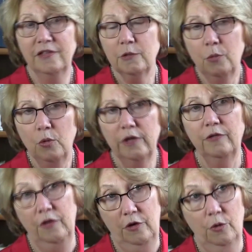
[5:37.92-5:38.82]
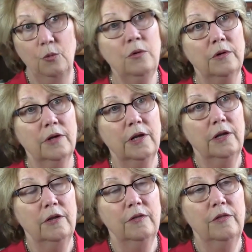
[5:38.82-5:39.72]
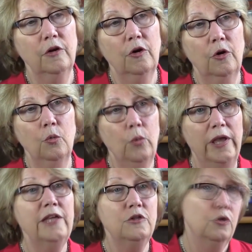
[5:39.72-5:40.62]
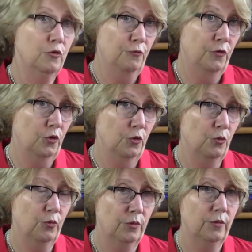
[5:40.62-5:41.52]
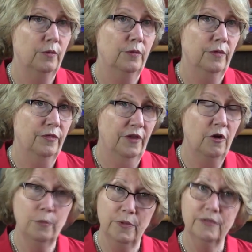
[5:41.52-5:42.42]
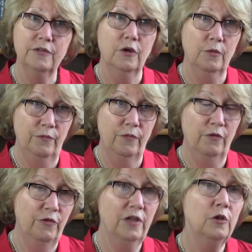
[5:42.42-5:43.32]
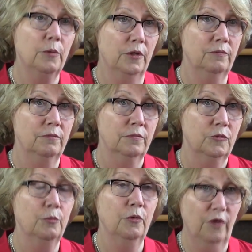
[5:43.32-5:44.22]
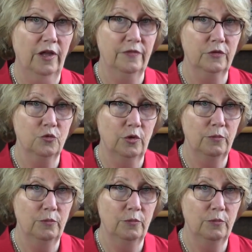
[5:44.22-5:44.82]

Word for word: At this point, though, there are way too few therapists available to provide this